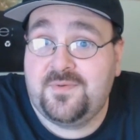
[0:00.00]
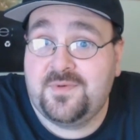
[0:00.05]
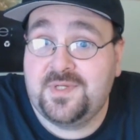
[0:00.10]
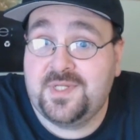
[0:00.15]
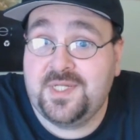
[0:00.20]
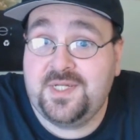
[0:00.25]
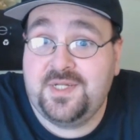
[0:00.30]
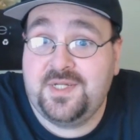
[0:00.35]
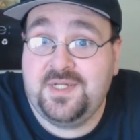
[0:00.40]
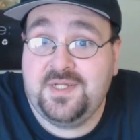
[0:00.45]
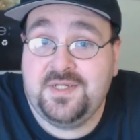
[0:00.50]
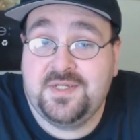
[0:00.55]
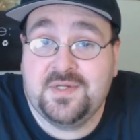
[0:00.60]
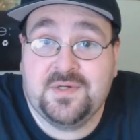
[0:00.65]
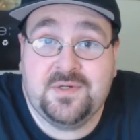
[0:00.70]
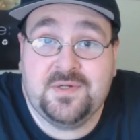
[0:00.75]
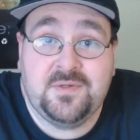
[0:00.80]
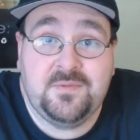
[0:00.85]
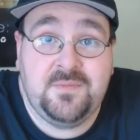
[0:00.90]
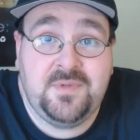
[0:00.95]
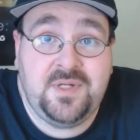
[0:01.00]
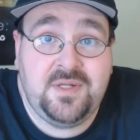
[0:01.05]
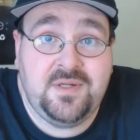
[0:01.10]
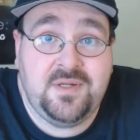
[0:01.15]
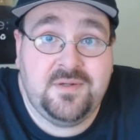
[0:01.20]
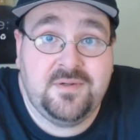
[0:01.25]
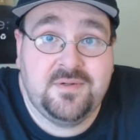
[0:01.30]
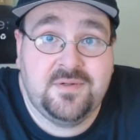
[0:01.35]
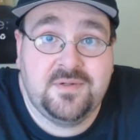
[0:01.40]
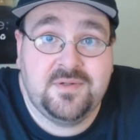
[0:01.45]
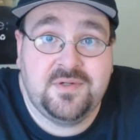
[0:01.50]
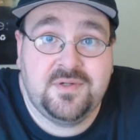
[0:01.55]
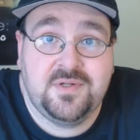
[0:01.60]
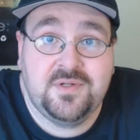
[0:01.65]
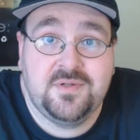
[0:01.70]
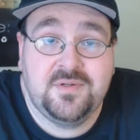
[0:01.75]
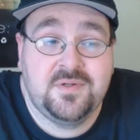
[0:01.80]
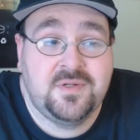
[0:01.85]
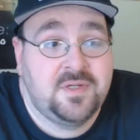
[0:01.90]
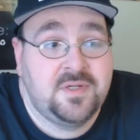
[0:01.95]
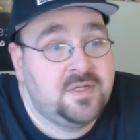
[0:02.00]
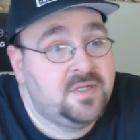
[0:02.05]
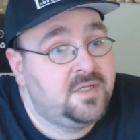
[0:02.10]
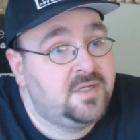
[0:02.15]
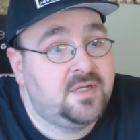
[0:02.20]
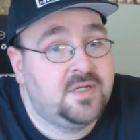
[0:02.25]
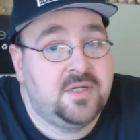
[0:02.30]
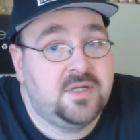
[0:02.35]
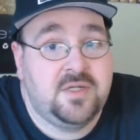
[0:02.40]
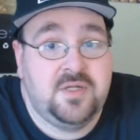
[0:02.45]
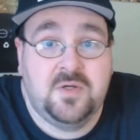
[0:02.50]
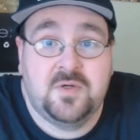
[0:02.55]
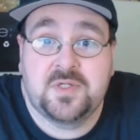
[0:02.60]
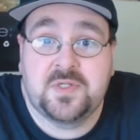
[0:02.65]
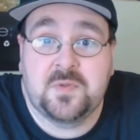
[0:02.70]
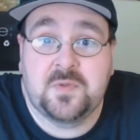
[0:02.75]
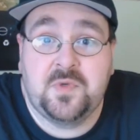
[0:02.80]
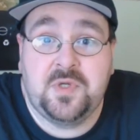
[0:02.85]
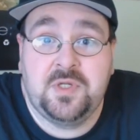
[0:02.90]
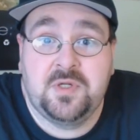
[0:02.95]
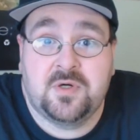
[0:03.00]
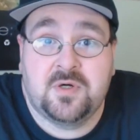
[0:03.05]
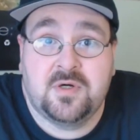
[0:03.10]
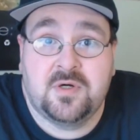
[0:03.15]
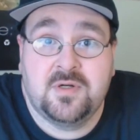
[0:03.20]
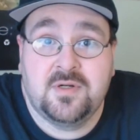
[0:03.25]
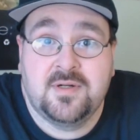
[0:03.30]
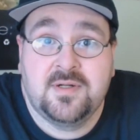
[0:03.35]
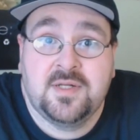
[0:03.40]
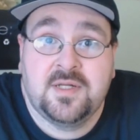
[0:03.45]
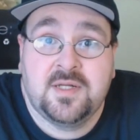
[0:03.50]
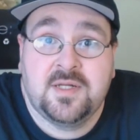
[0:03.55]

for sending these on to me. You're a sweetheart.